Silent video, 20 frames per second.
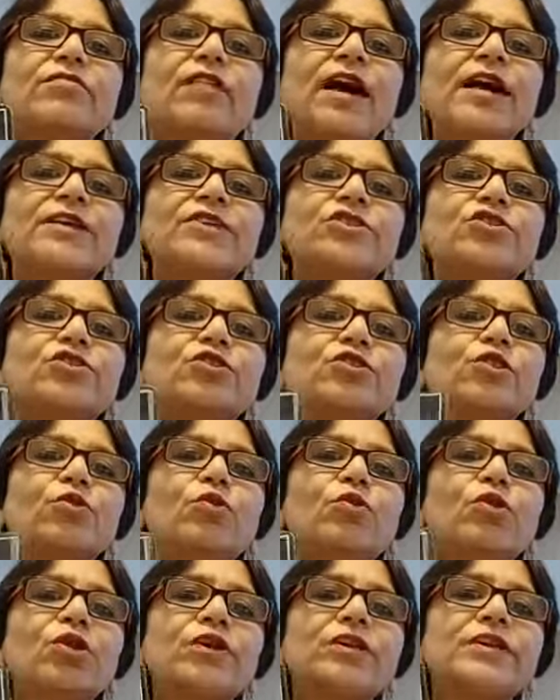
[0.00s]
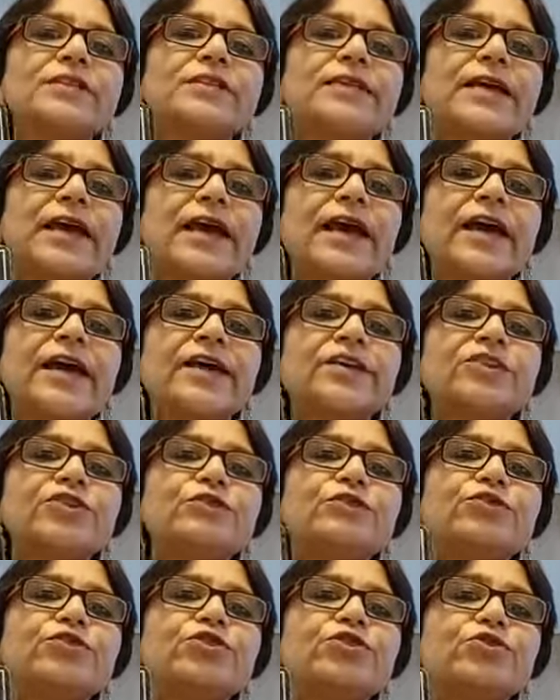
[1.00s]
white glow on his head,
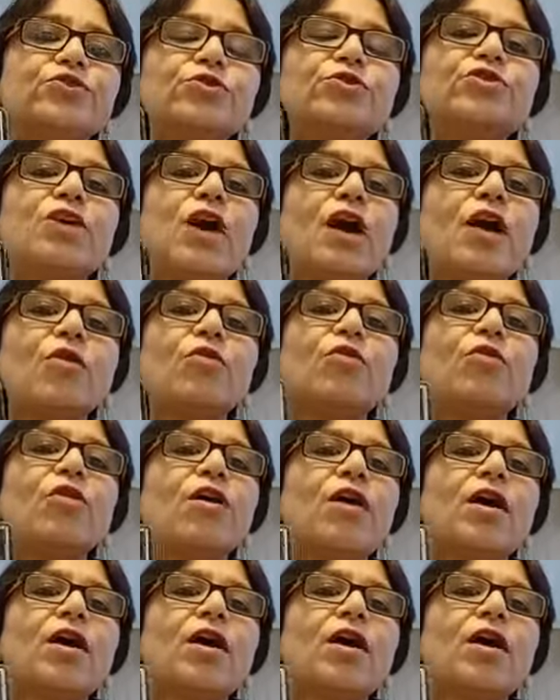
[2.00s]
so it shows how